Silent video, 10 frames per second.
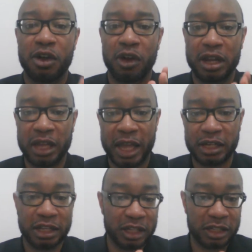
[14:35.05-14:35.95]
And
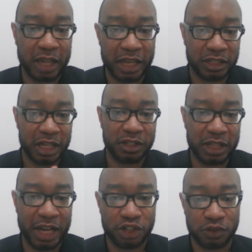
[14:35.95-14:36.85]
in this case, Stacey
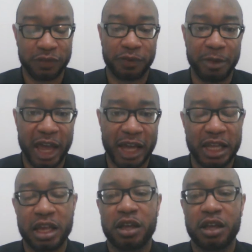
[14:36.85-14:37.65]
Dash used it for bad.